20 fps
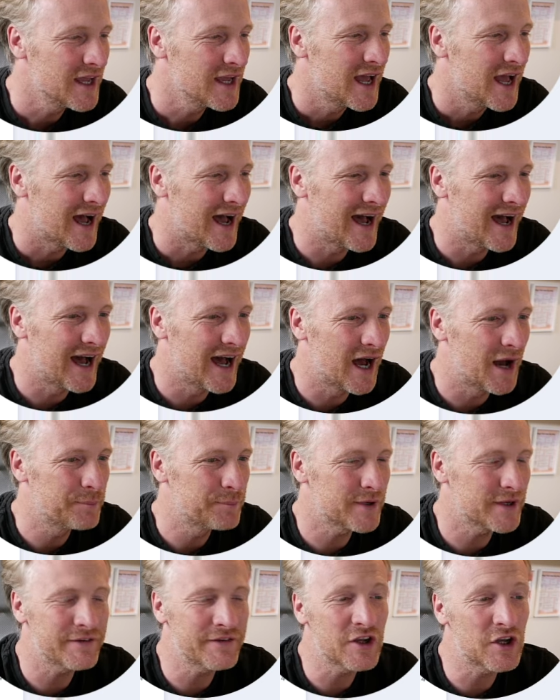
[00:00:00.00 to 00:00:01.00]
But
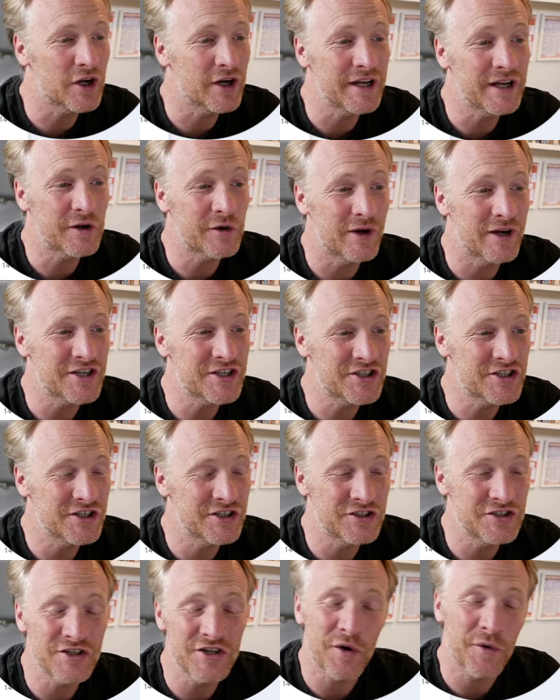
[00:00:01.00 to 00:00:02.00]
if you've got any questions,
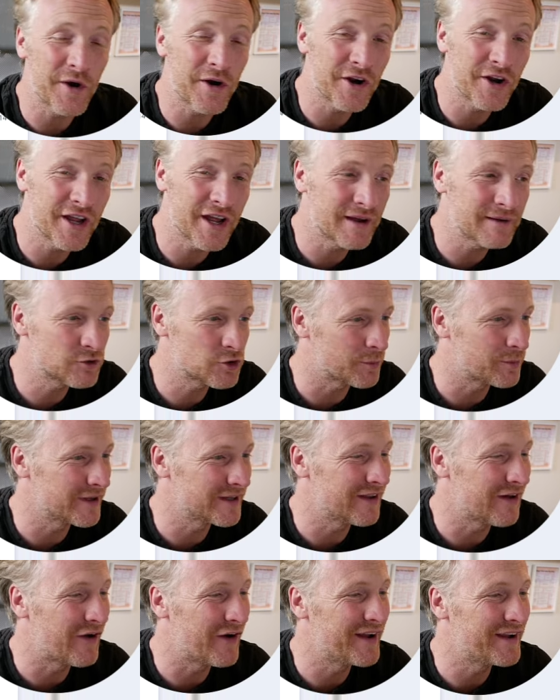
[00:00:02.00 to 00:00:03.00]
you know where I am, drop a
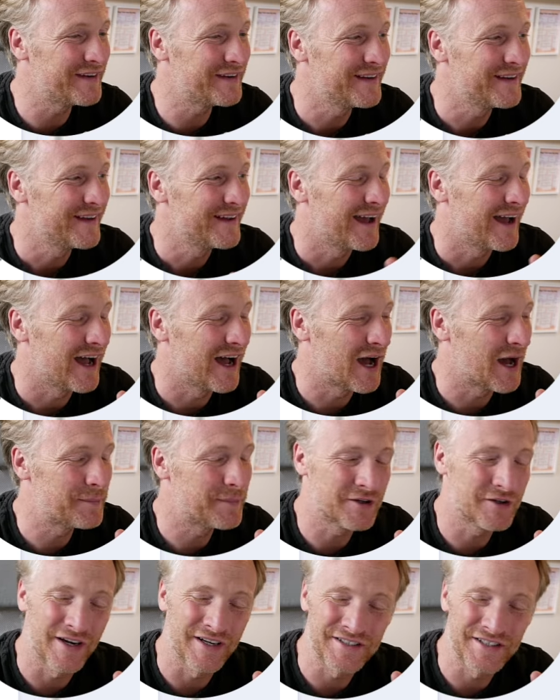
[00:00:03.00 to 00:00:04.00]
line. It'd be
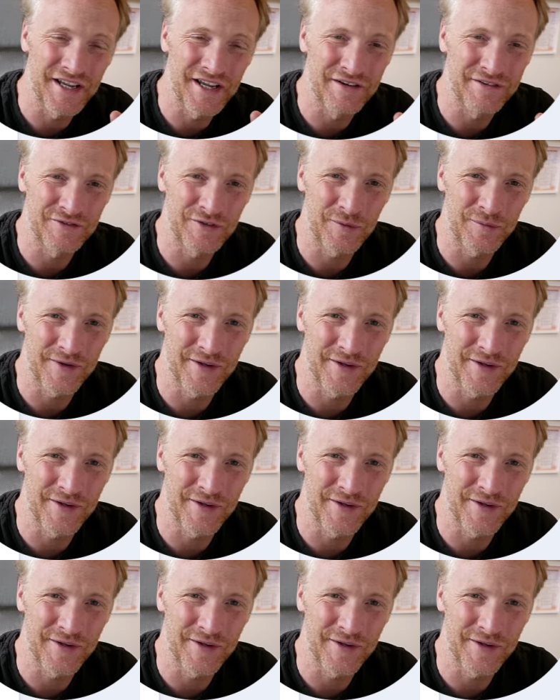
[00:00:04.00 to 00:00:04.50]
great to hear from you.